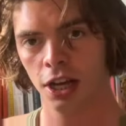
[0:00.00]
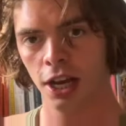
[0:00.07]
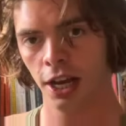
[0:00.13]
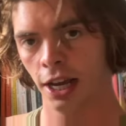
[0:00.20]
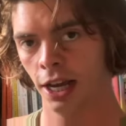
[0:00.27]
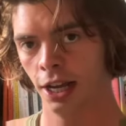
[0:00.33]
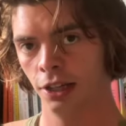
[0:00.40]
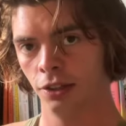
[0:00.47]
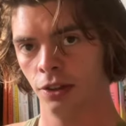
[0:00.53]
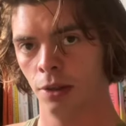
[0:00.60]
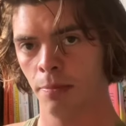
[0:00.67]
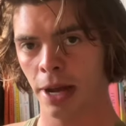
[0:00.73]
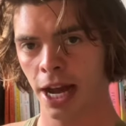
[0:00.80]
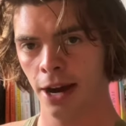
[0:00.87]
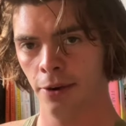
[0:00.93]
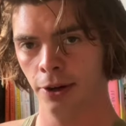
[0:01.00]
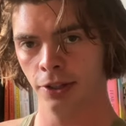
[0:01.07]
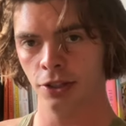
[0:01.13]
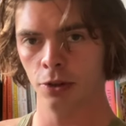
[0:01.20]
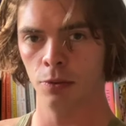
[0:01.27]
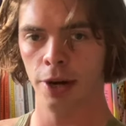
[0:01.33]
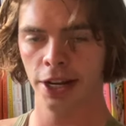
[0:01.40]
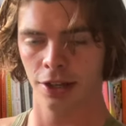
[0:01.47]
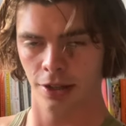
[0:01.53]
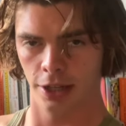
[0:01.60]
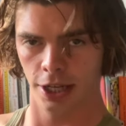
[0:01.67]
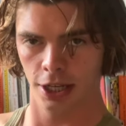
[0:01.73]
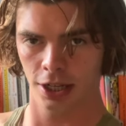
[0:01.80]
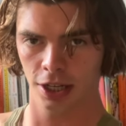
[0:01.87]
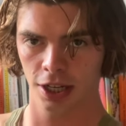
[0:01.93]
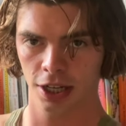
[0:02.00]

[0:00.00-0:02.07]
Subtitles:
and the power to regulate